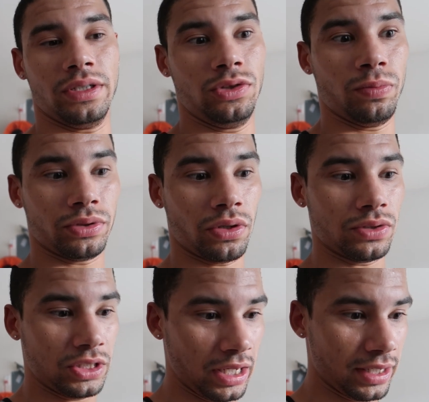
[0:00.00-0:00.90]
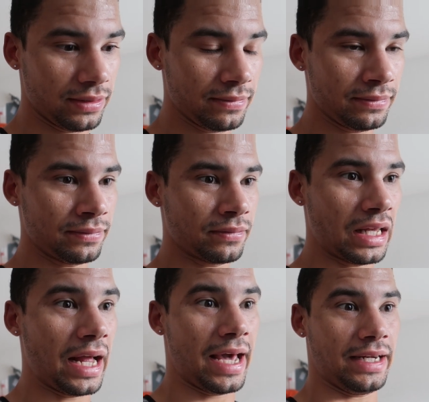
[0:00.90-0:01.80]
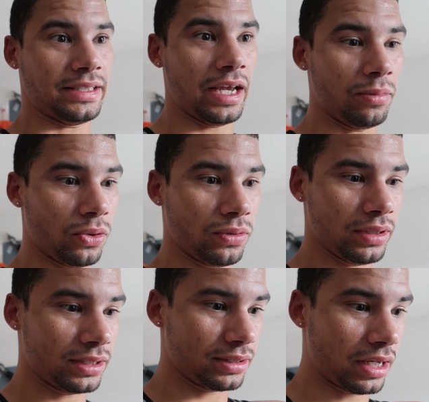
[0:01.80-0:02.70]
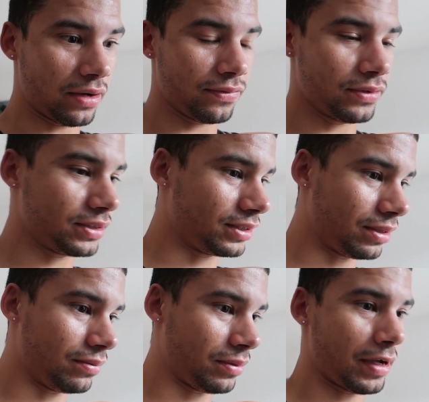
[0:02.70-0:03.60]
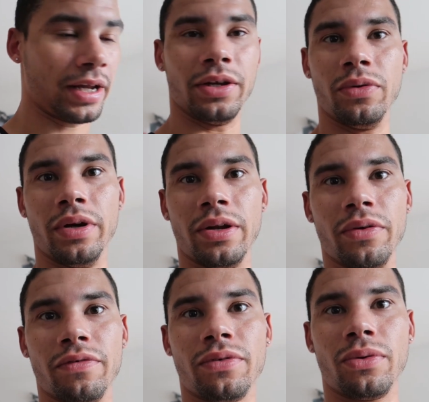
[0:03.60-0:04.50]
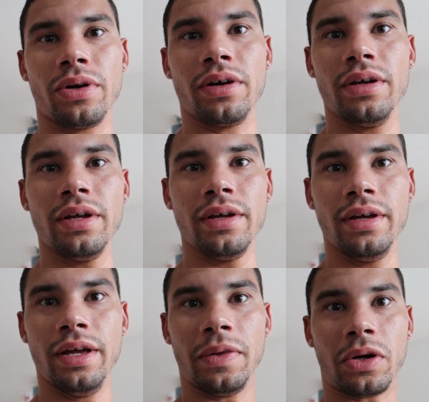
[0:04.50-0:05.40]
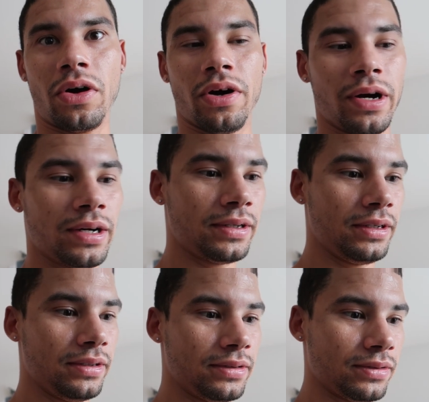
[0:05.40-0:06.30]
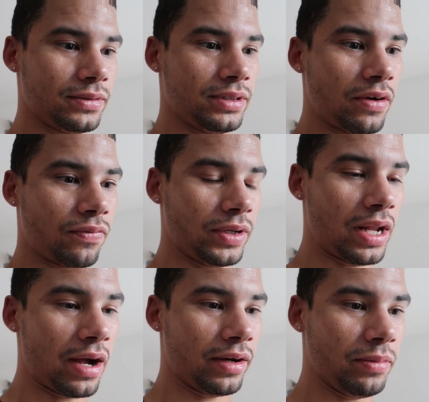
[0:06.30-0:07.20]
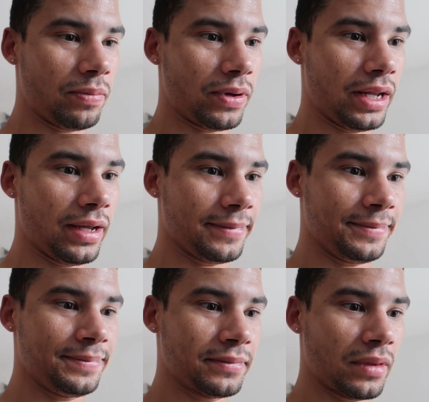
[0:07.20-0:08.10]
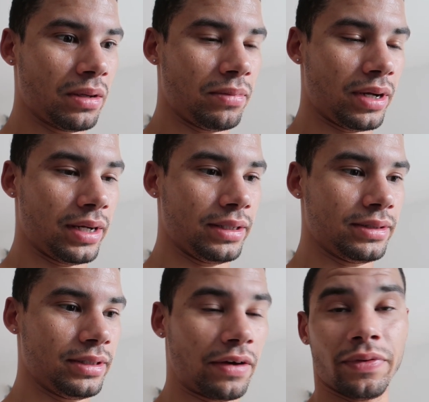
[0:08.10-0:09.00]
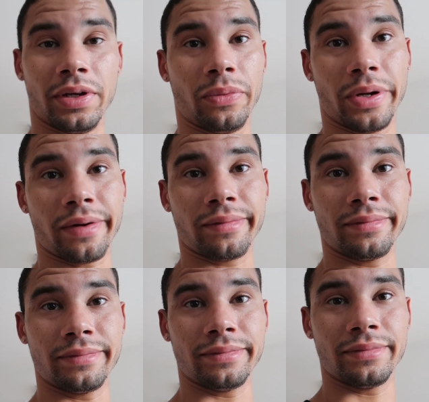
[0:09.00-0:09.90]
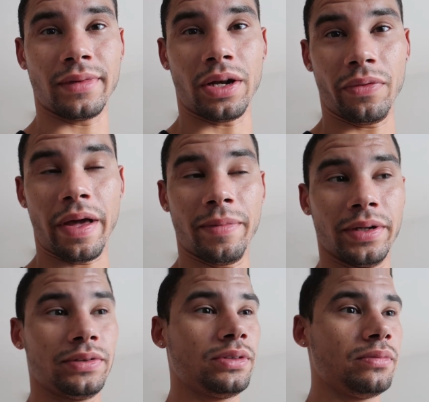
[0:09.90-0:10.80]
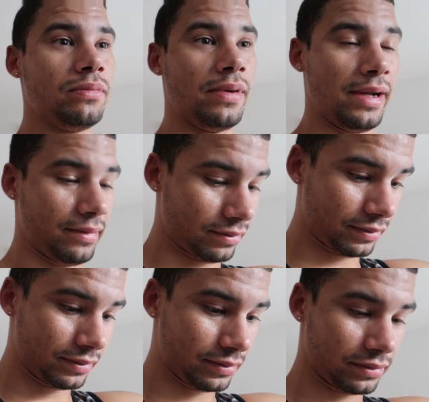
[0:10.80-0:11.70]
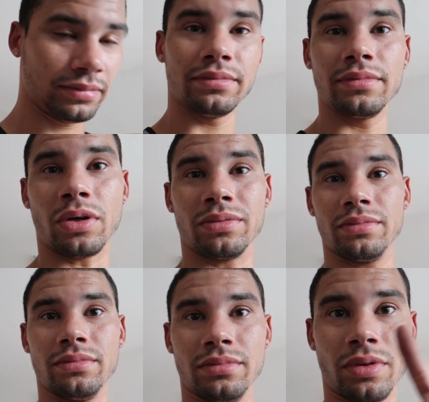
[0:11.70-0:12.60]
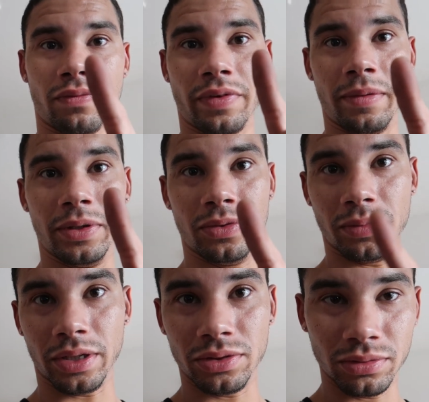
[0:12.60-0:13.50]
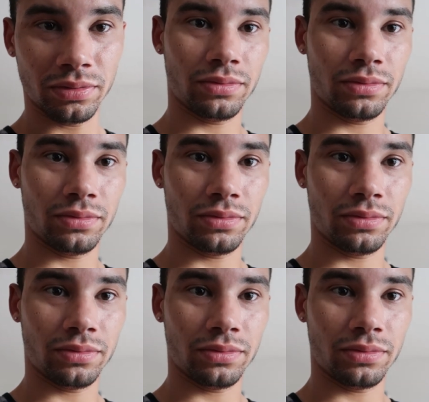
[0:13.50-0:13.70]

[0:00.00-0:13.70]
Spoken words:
when I supercharged it. And I had a table and stuff. This is, I'm kind of doing it on the floor in the car. So it's definitely not going to be pretty, but it's definitely going to work. I know that much. But don't flame me too much.